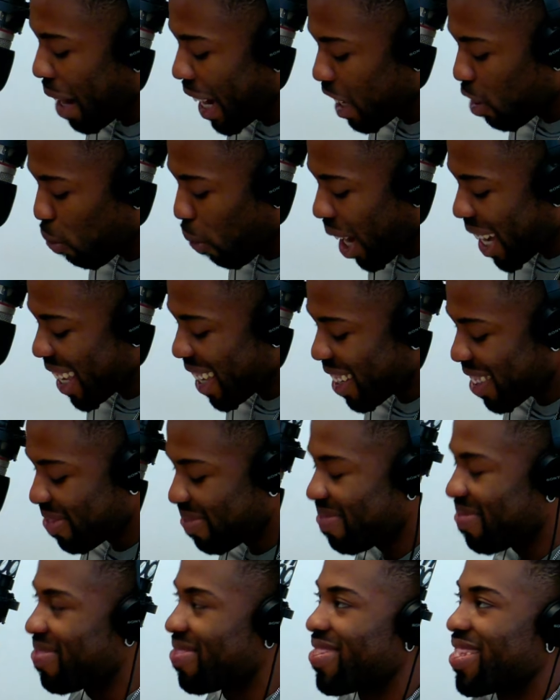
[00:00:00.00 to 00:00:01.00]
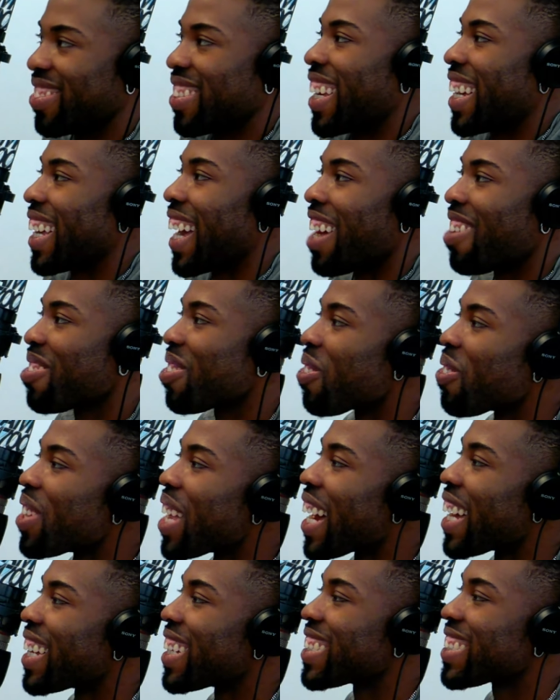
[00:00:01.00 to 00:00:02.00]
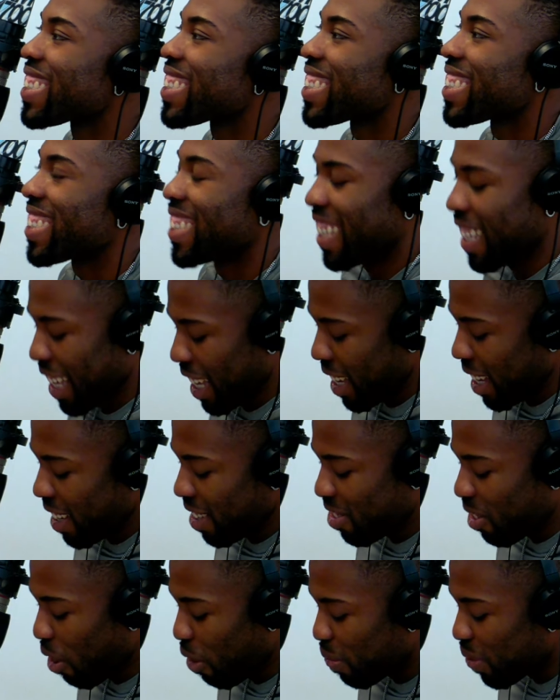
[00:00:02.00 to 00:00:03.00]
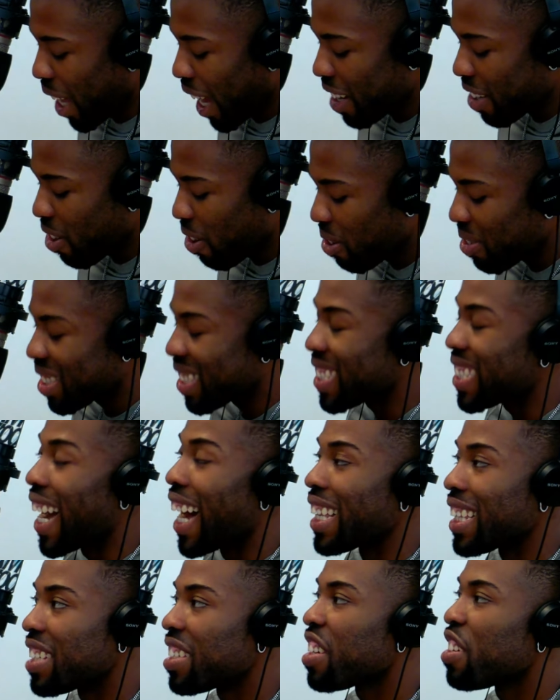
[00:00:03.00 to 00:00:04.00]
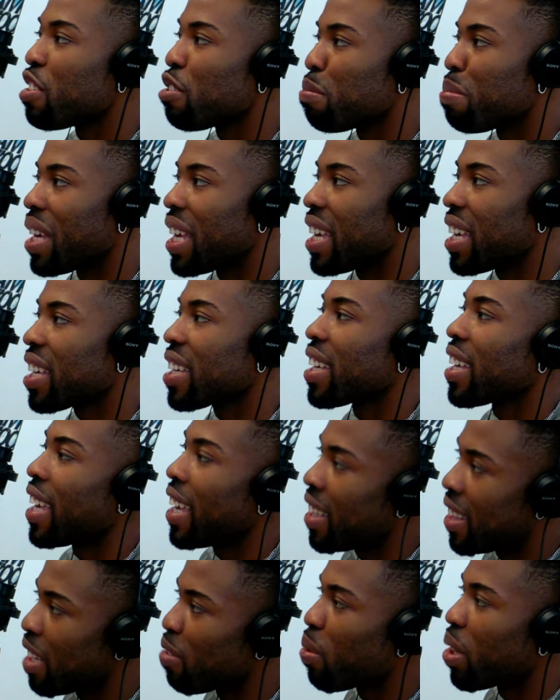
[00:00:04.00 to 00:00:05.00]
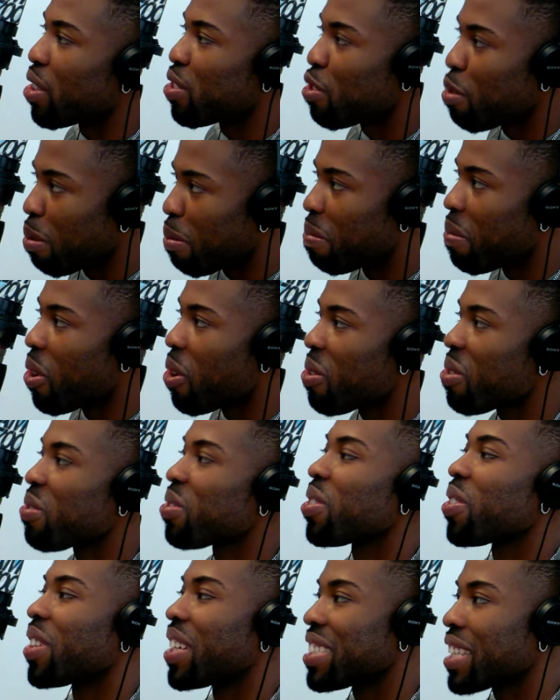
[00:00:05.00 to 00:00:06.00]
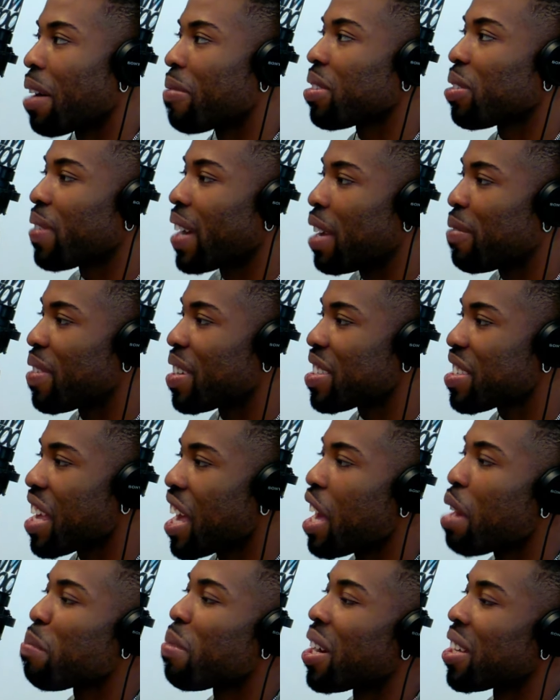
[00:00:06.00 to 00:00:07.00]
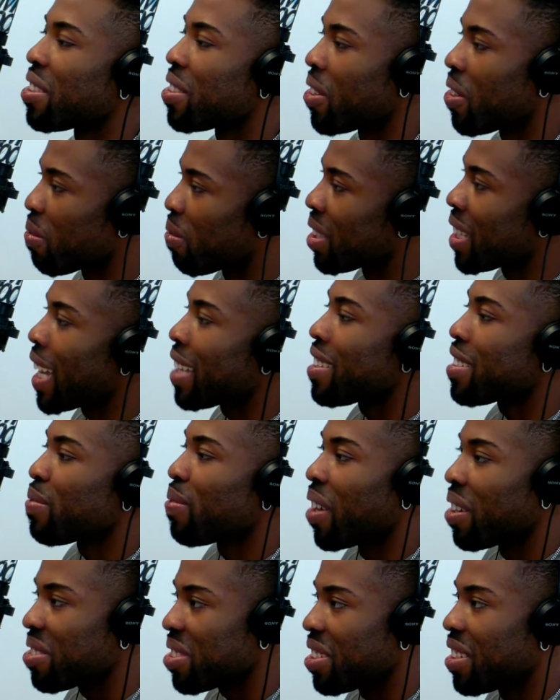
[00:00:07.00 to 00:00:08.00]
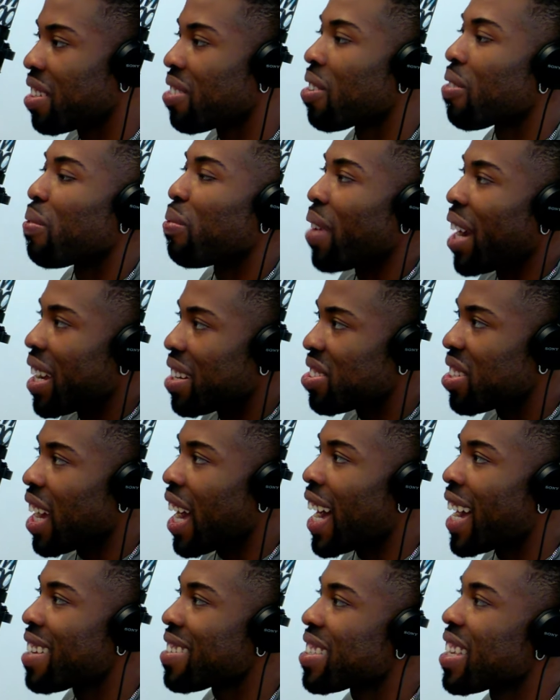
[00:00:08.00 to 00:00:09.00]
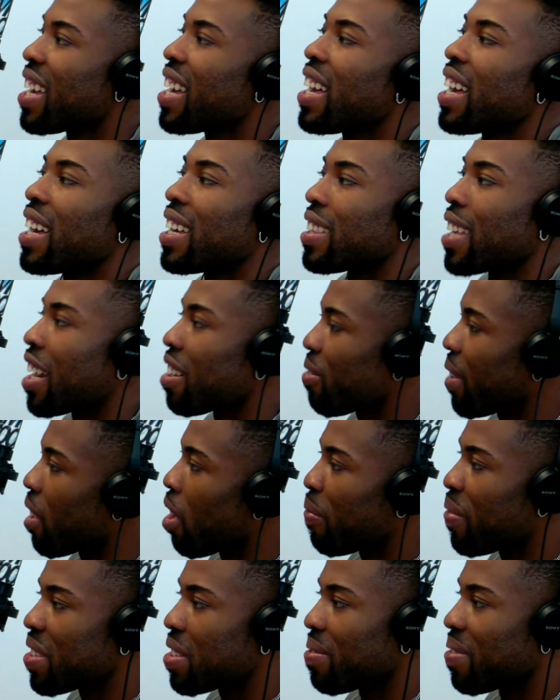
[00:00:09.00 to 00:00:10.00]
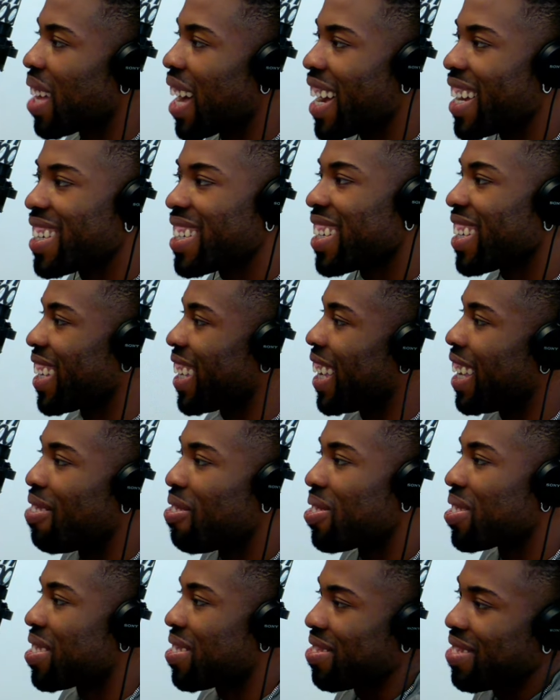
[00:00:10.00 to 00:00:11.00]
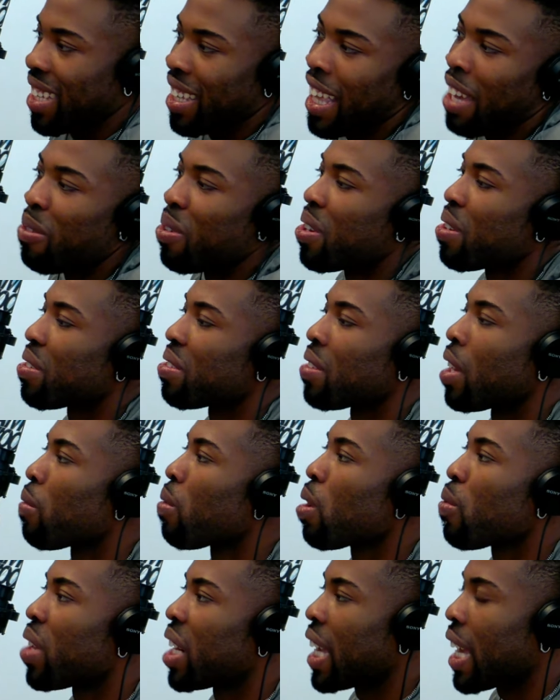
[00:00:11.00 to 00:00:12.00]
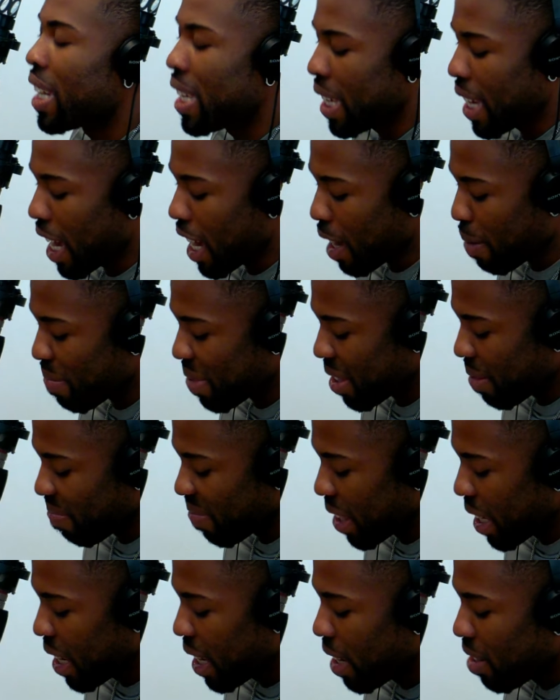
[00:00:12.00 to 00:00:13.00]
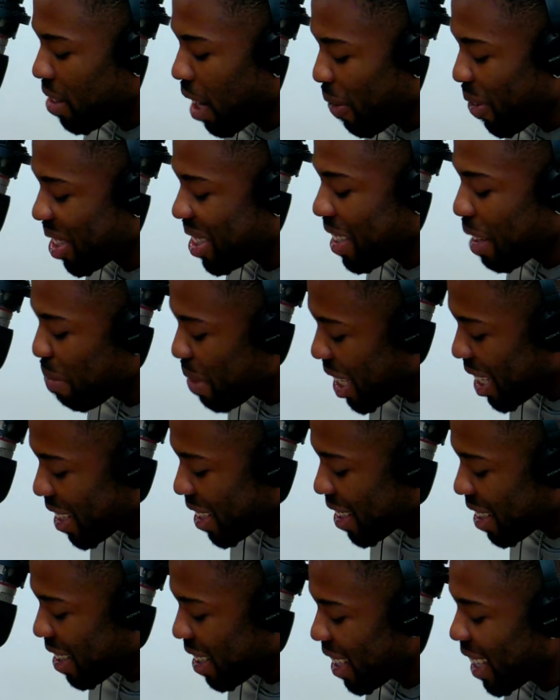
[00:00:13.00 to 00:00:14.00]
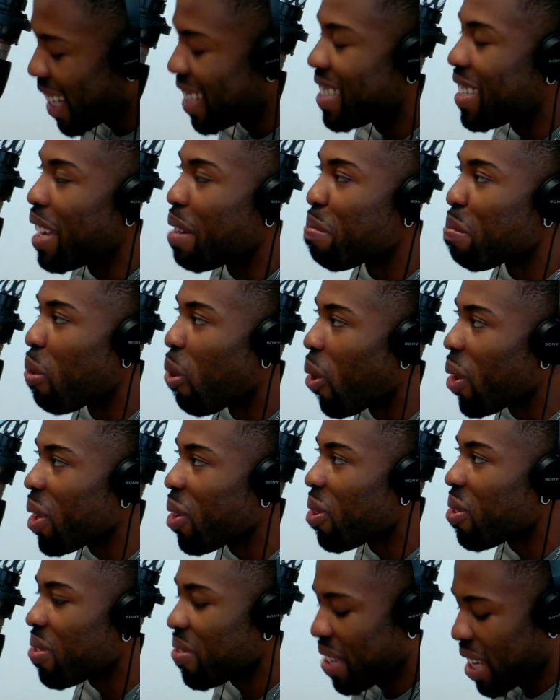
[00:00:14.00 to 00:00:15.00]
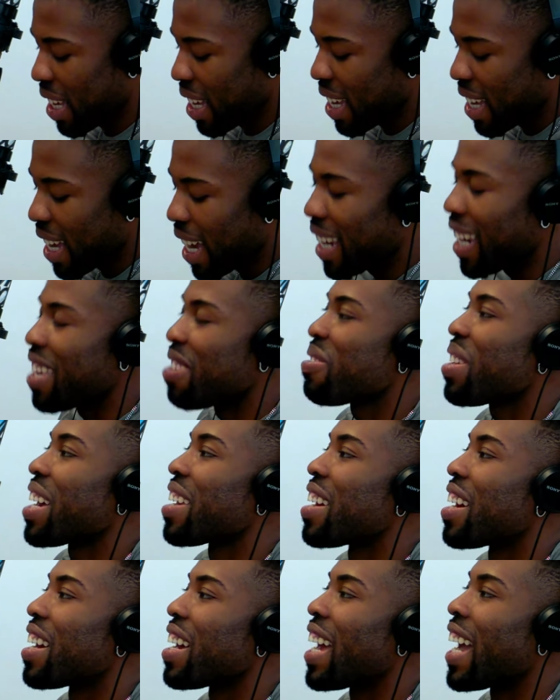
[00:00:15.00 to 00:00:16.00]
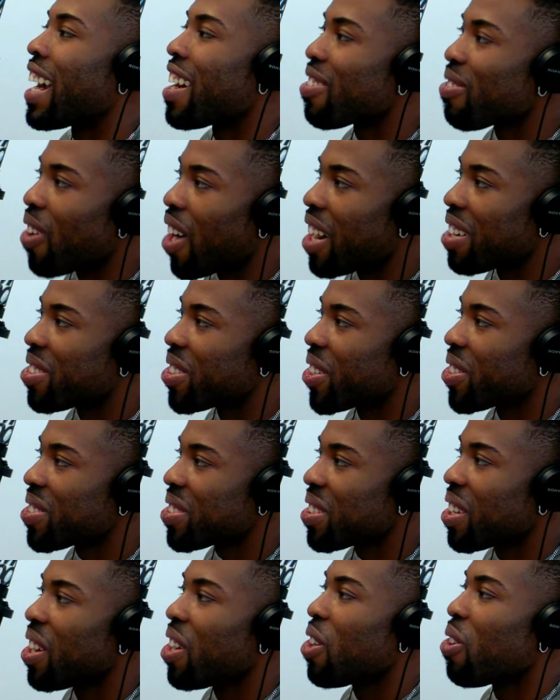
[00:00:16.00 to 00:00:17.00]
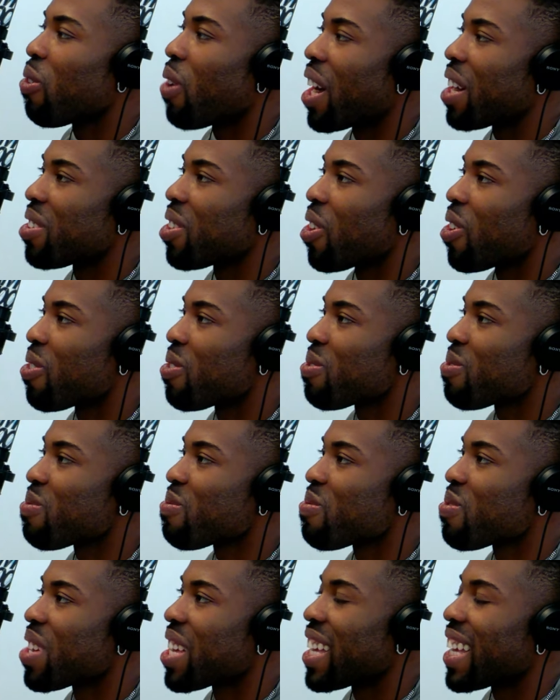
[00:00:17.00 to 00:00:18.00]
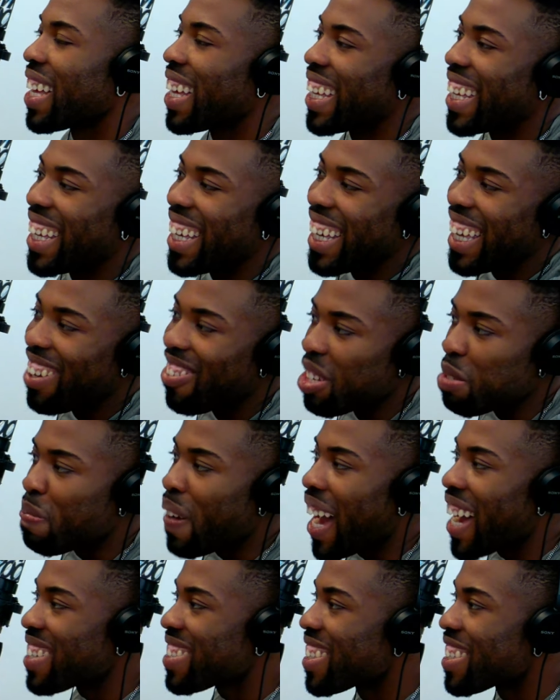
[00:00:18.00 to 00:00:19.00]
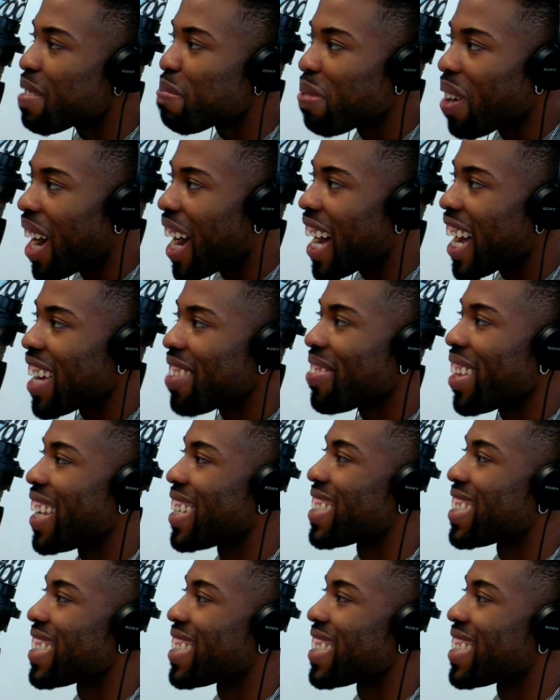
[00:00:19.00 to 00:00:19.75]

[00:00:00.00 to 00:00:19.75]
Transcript: Mike White, I don't know who that is. Joe Flacco, solid QB. He did win a Super Bowl during his time with the Ravens, but with that dysfunctional franchise, not a great offensive line, they weren't winning any games. Trevor Siemian and Tim Boyle, and then you get a Aaron Rodgers, who I know he was past his prime.